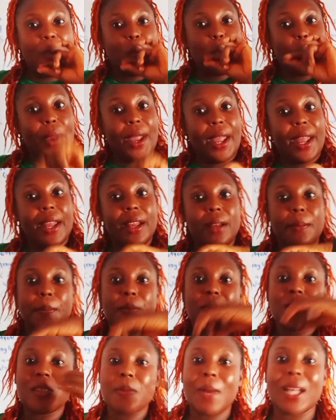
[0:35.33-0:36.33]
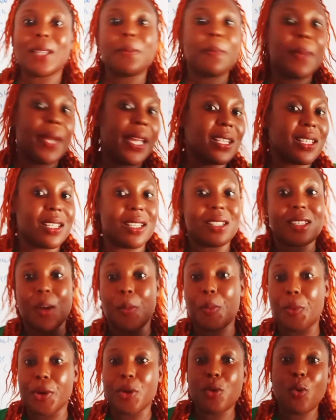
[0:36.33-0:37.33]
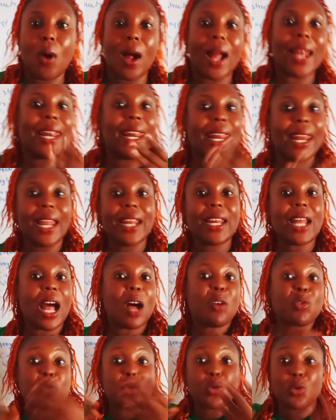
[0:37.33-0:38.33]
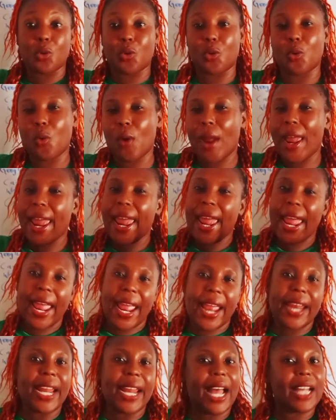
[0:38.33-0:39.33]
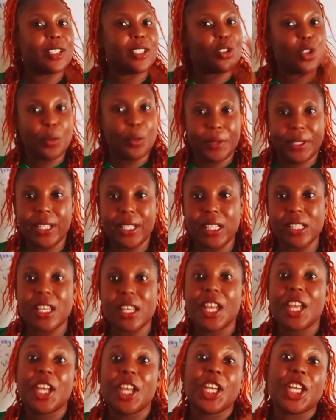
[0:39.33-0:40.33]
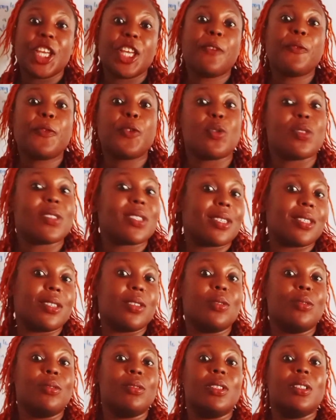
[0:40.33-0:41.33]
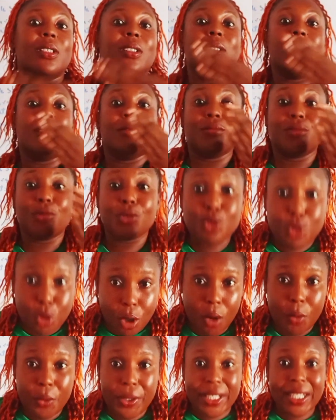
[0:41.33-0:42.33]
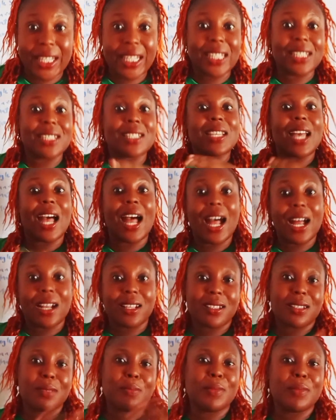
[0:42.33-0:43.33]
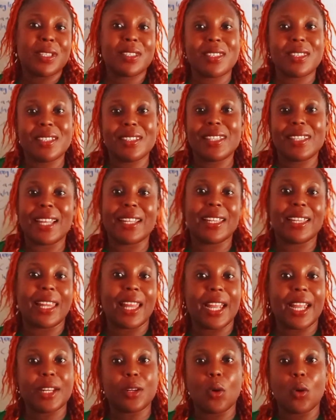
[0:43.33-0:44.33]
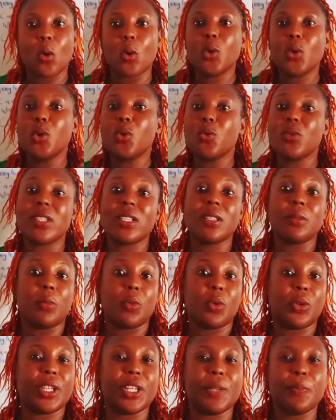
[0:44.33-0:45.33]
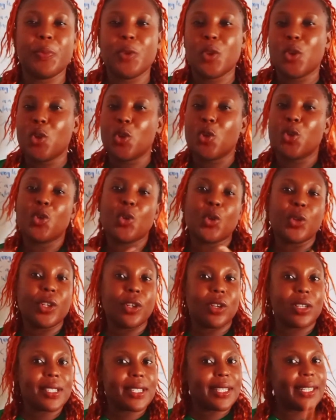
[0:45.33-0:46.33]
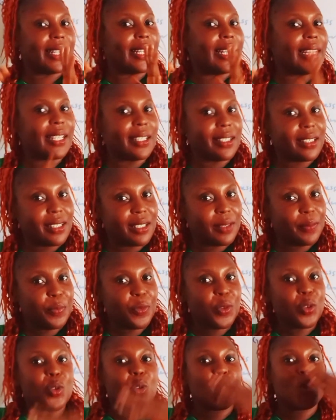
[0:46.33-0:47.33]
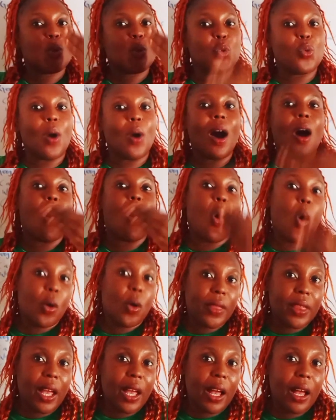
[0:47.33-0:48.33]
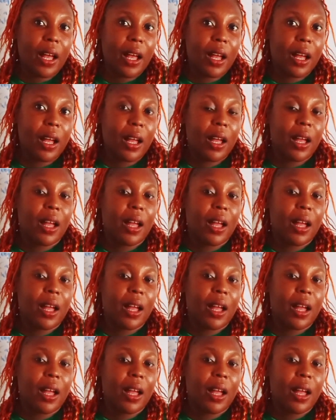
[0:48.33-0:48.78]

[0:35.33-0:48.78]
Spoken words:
where smart paint entrepreneur learn how to grow, earn, and dominate. If you're still drawing in tax, missing deadline, or losing money, you're not lazy. You are under